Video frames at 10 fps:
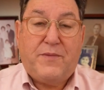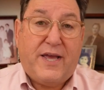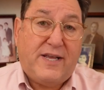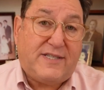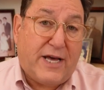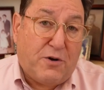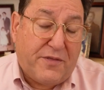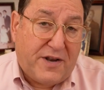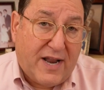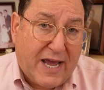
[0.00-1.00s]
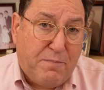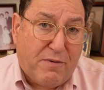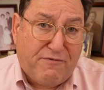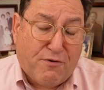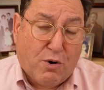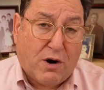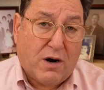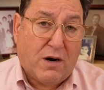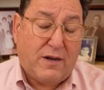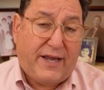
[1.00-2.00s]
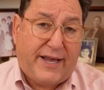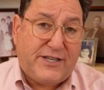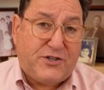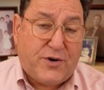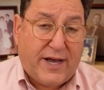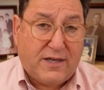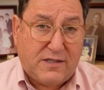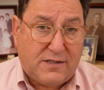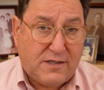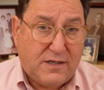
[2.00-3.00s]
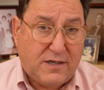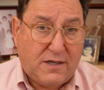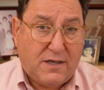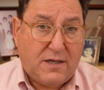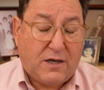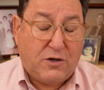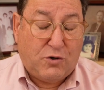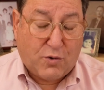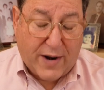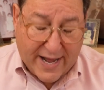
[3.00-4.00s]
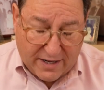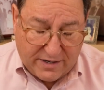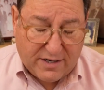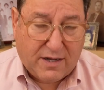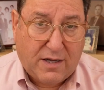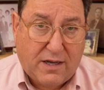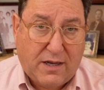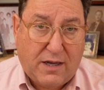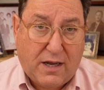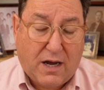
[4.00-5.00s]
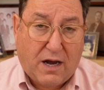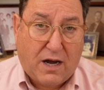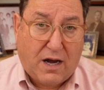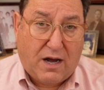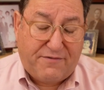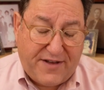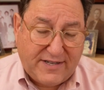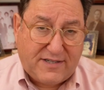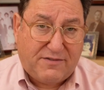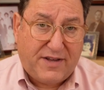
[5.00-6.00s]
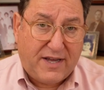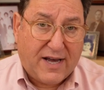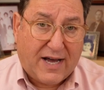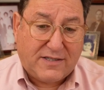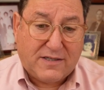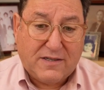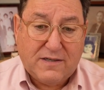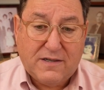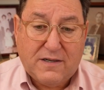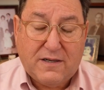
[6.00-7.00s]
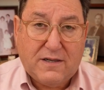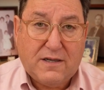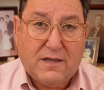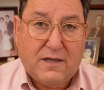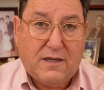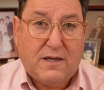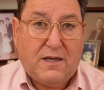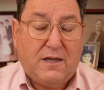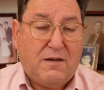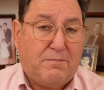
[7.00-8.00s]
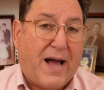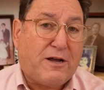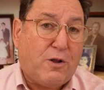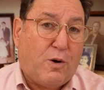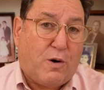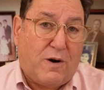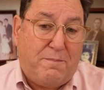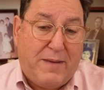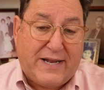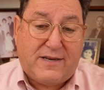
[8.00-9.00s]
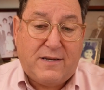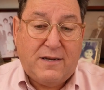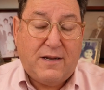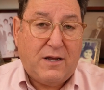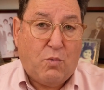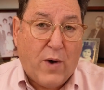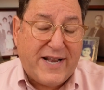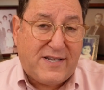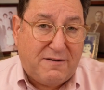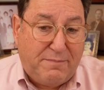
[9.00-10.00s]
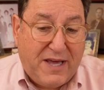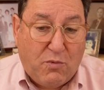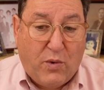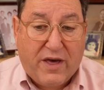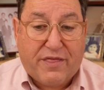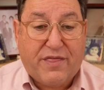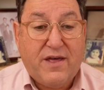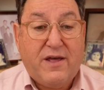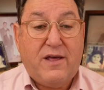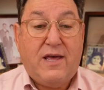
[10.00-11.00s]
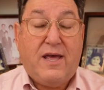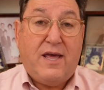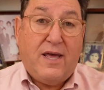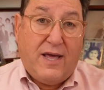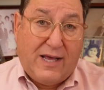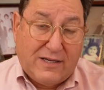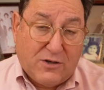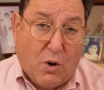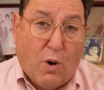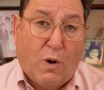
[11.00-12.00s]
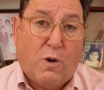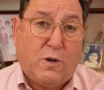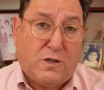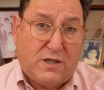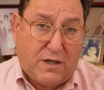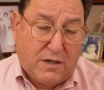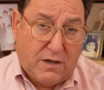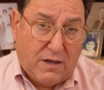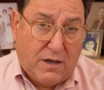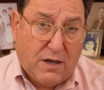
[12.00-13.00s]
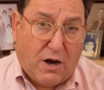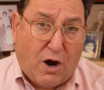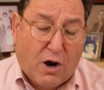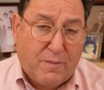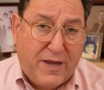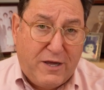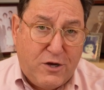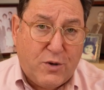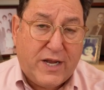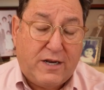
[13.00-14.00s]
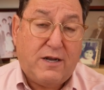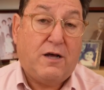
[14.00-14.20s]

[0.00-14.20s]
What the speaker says: He said, on the night before Israel's ground offensive in Gaza, Michael Oren went to meet with his old army unit.